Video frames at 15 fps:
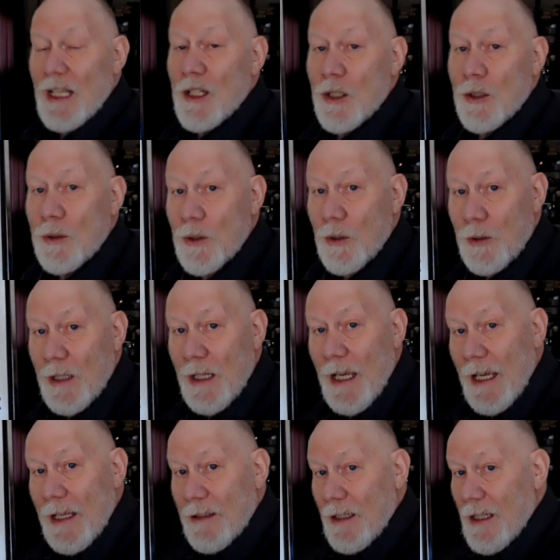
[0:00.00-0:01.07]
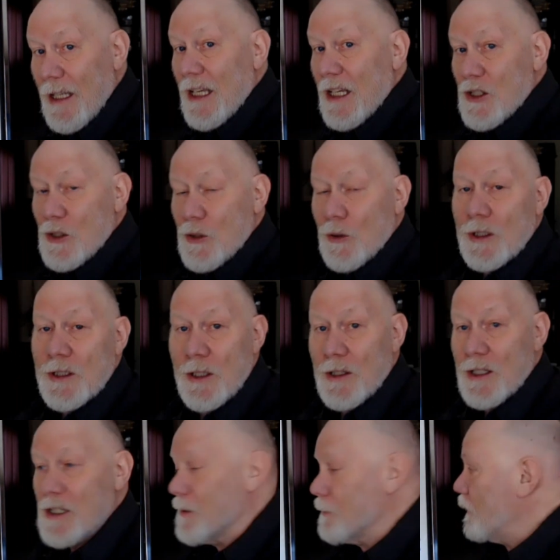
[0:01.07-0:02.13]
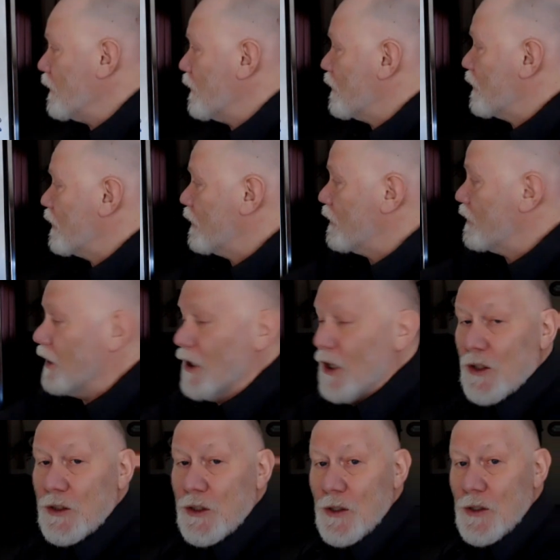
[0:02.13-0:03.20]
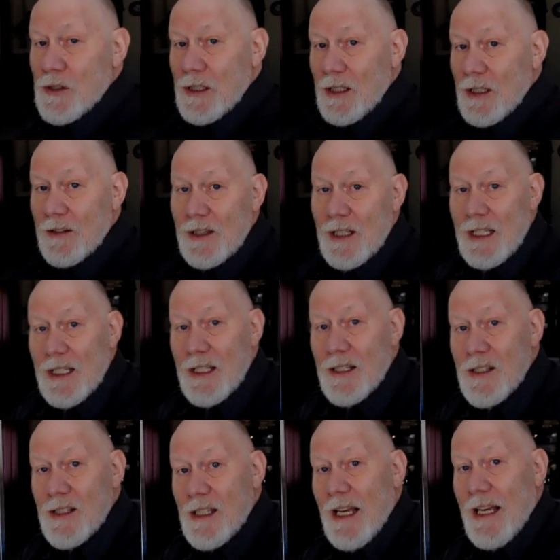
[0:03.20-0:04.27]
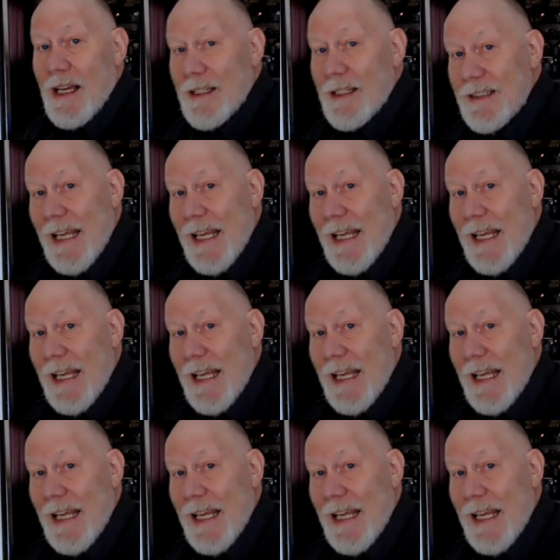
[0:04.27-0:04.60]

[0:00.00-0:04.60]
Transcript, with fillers: eco create extraordinary experiences using these uh,